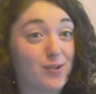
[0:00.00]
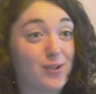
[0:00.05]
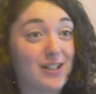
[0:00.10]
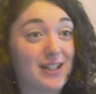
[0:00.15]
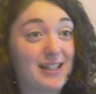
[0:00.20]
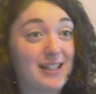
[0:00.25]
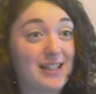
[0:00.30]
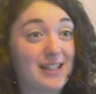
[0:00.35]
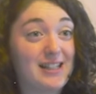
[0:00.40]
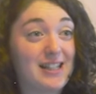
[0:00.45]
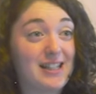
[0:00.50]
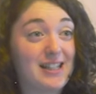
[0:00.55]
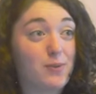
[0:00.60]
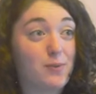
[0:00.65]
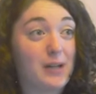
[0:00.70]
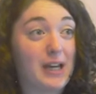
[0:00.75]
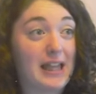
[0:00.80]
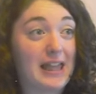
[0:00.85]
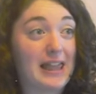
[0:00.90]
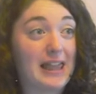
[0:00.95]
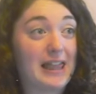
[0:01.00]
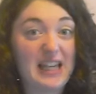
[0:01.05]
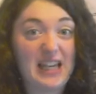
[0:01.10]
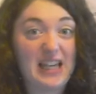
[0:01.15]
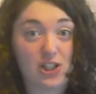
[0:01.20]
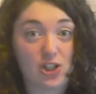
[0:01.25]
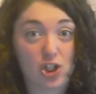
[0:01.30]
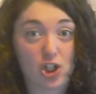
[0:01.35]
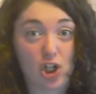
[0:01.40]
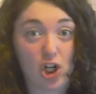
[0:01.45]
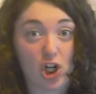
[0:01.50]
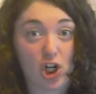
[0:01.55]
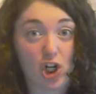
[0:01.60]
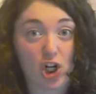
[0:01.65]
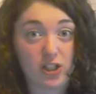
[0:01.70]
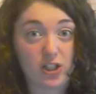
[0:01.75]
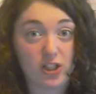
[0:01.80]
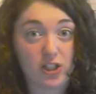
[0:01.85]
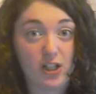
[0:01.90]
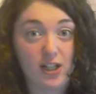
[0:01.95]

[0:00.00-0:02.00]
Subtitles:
or at least that's what I think it's called.